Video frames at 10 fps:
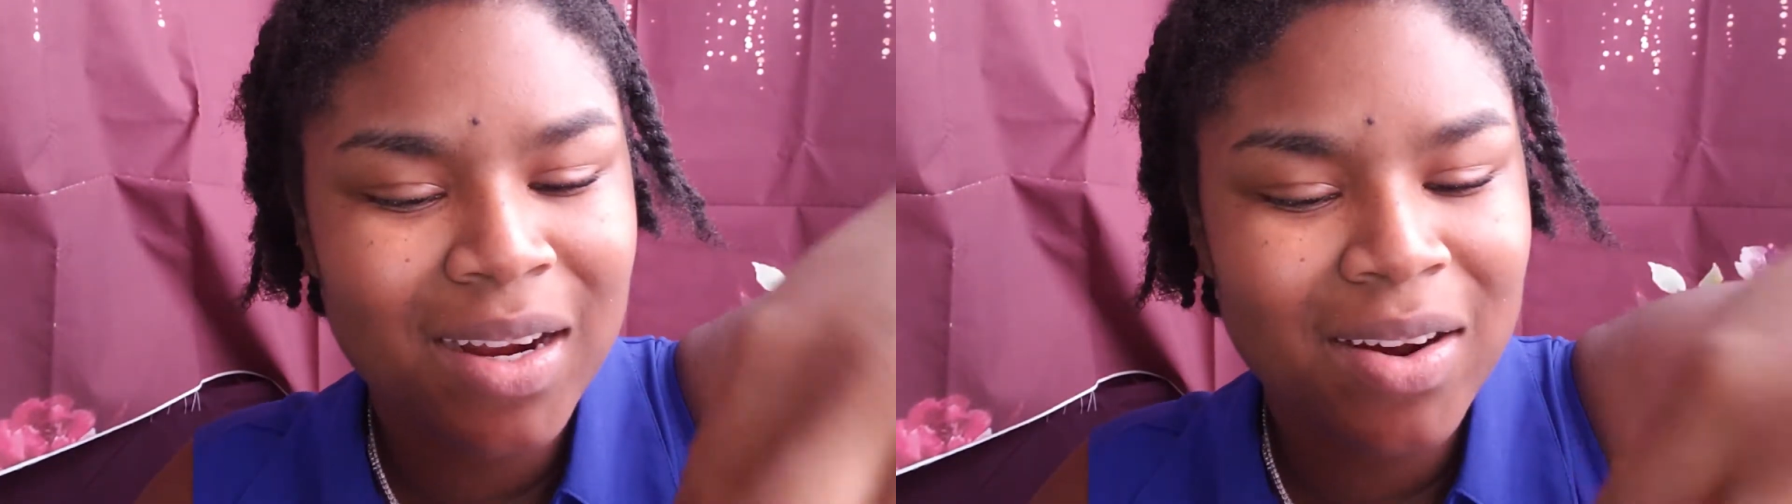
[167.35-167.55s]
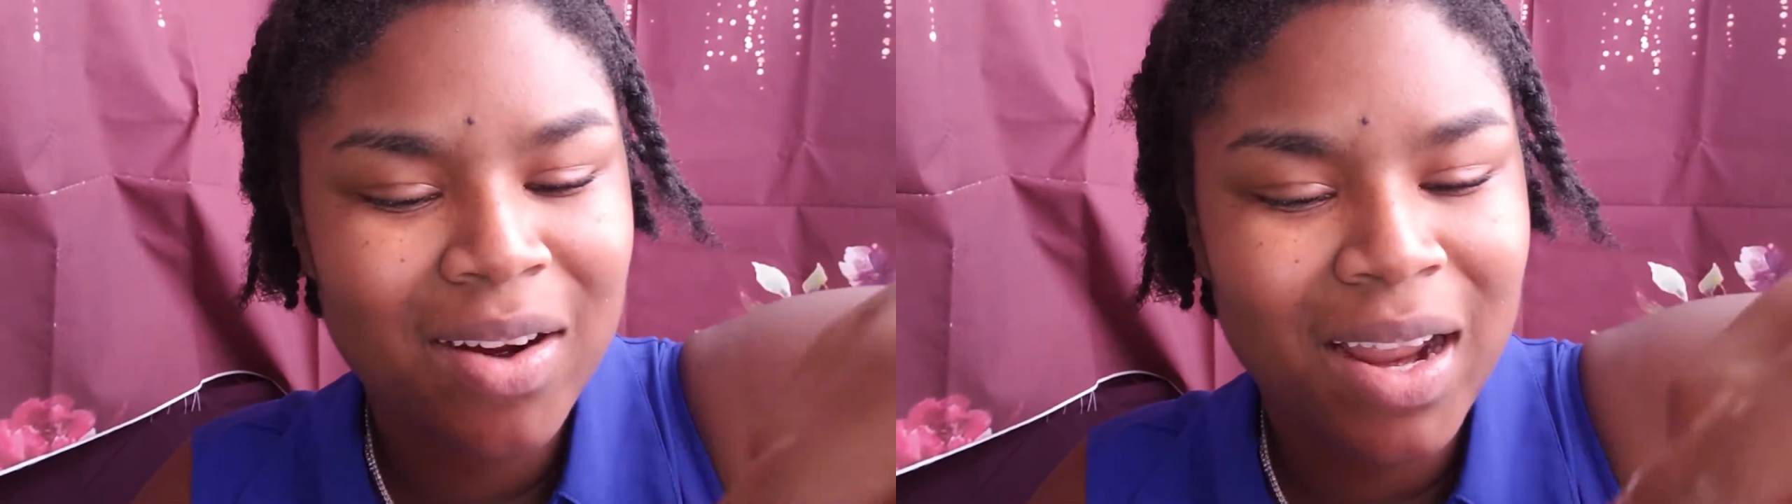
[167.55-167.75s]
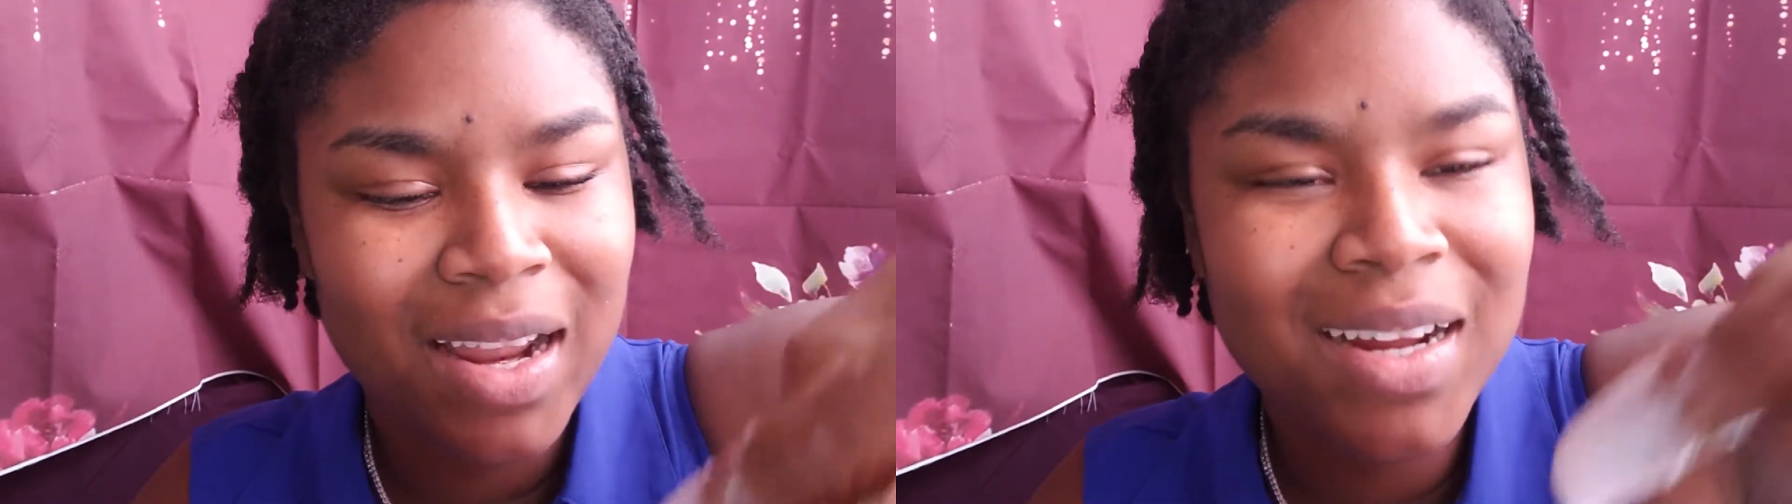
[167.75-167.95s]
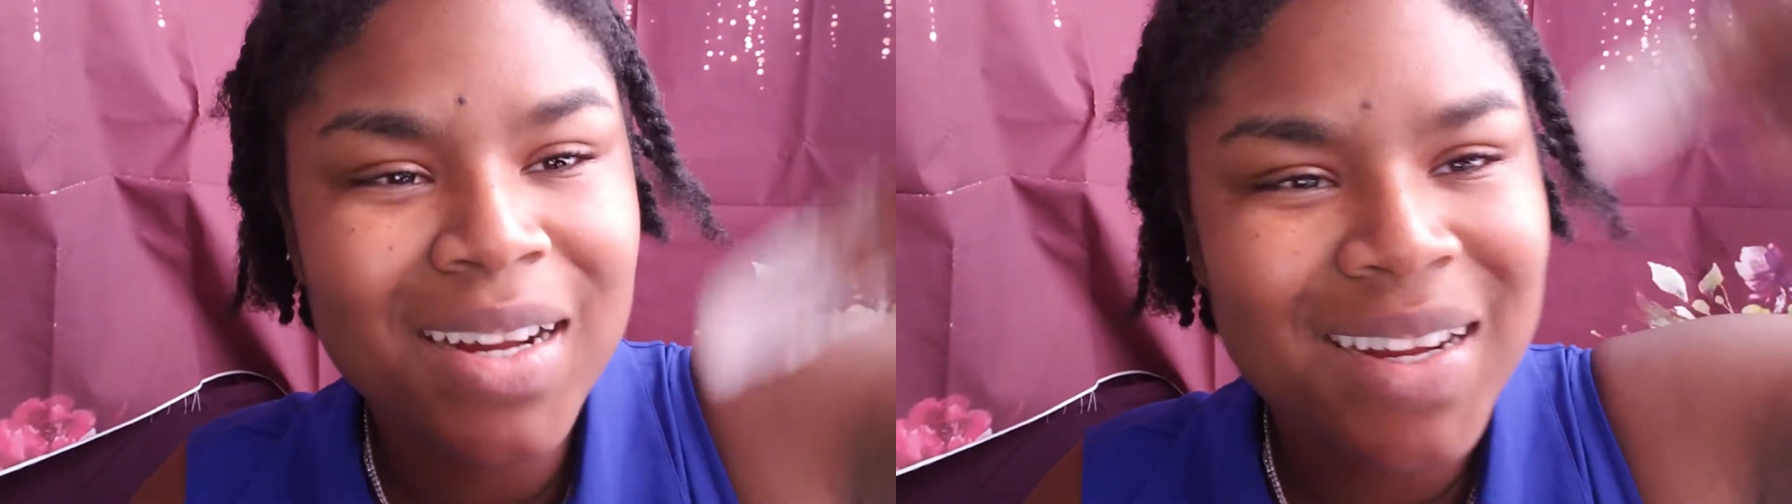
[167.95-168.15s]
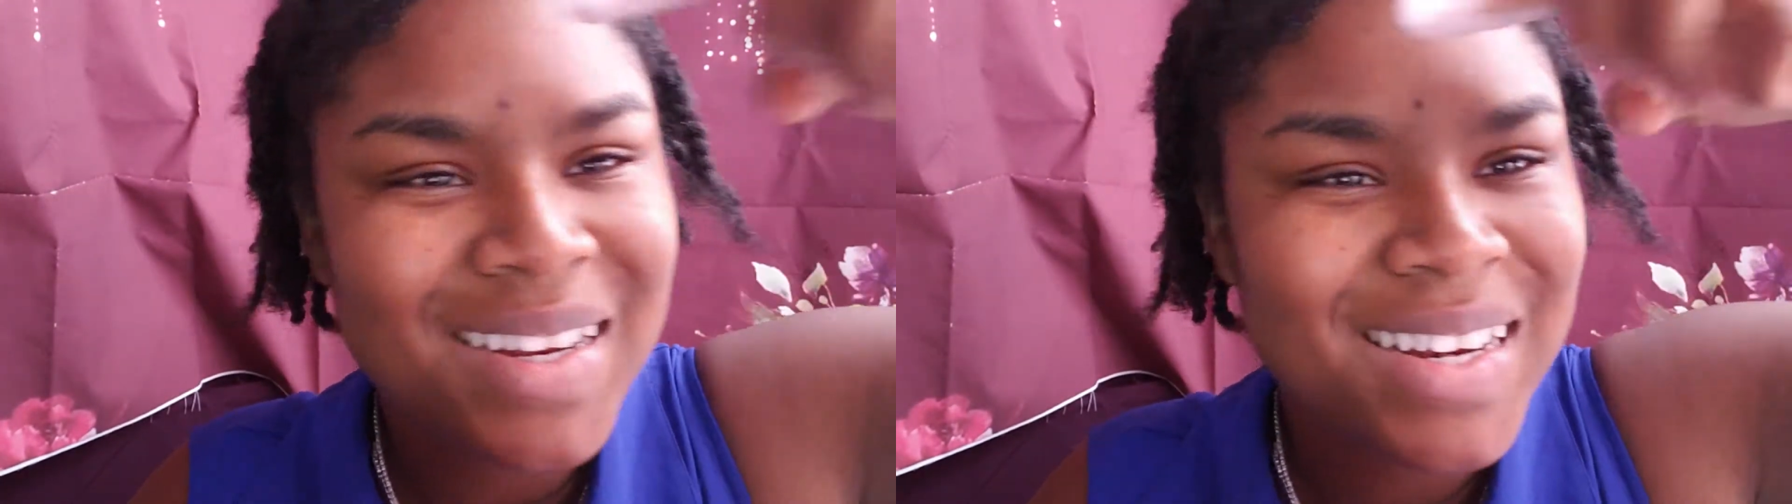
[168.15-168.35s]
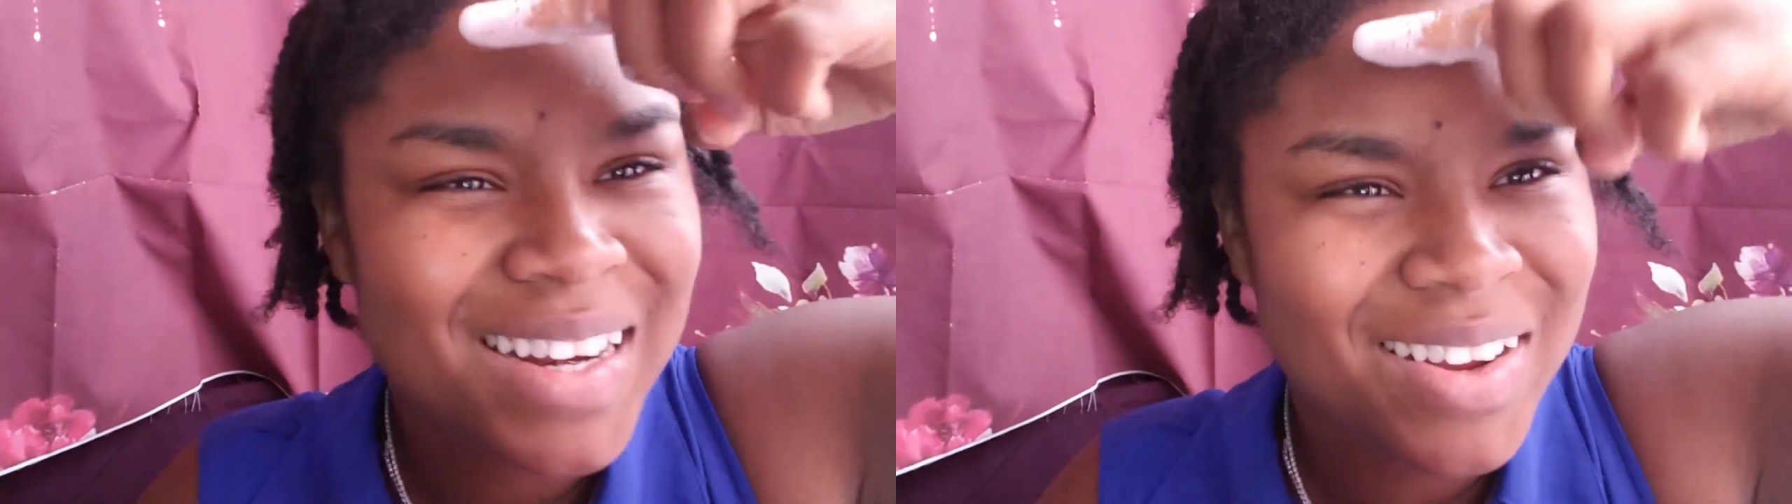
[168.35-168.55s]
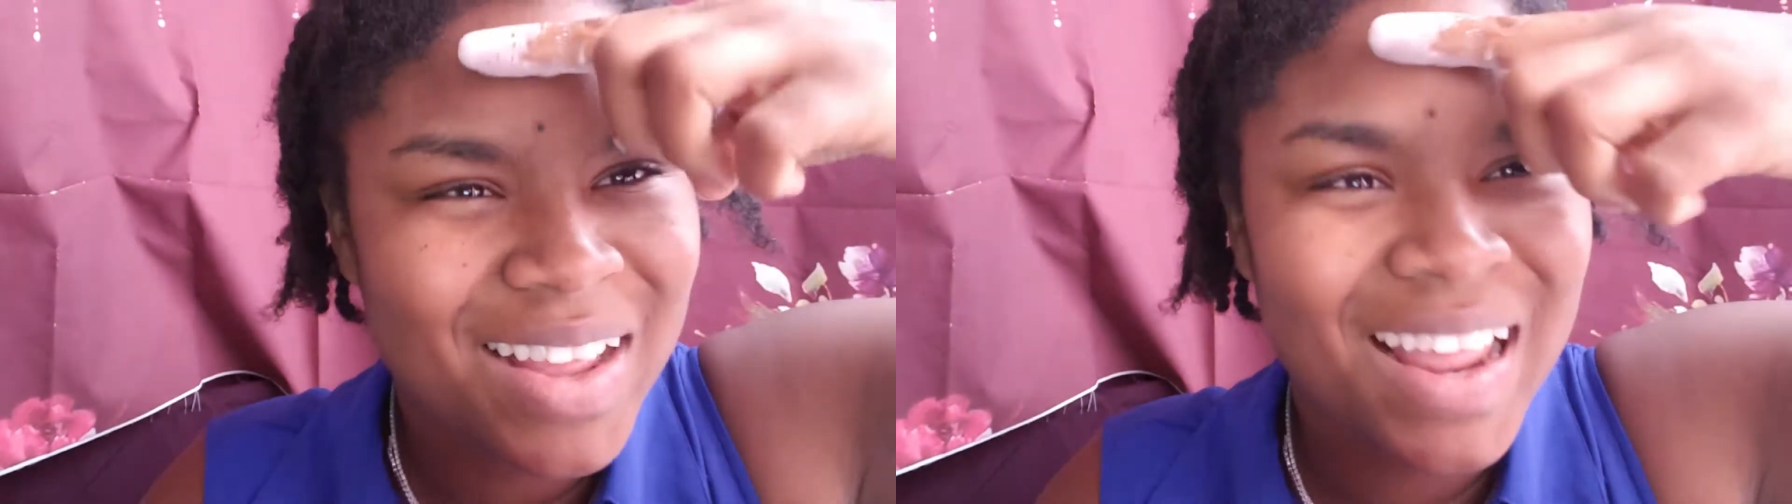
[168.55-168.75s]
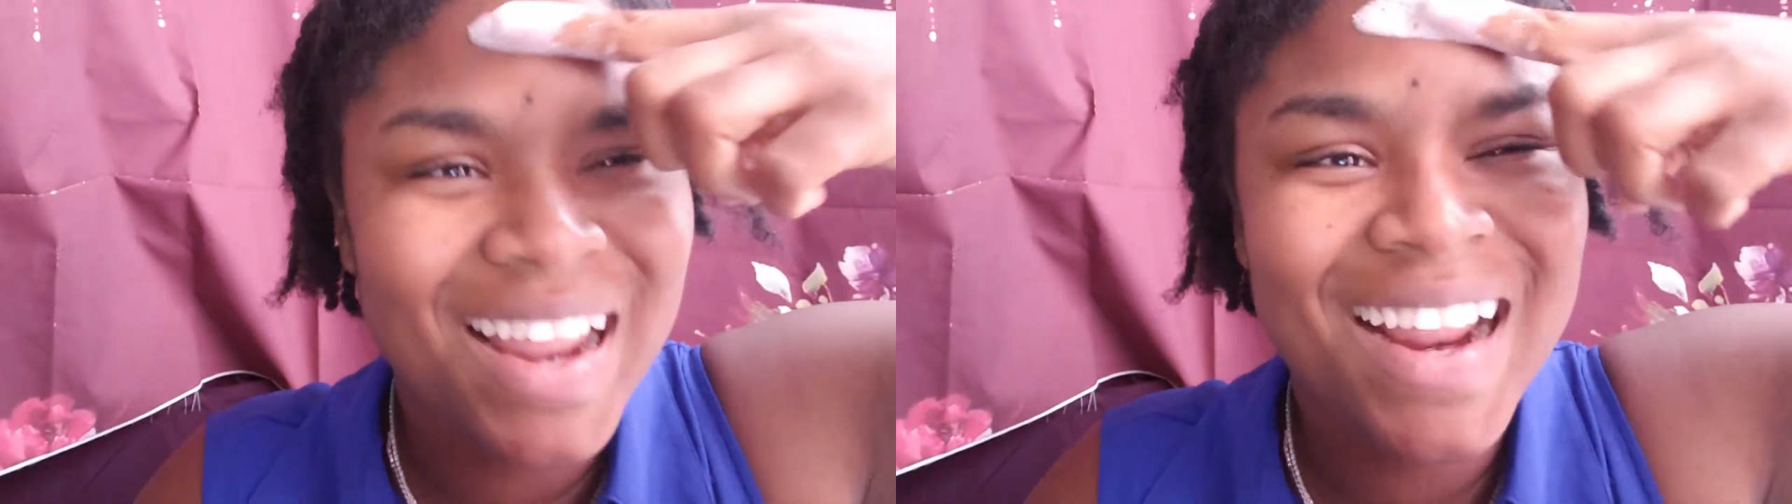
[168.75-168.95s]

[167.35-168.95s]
Okay. Okay.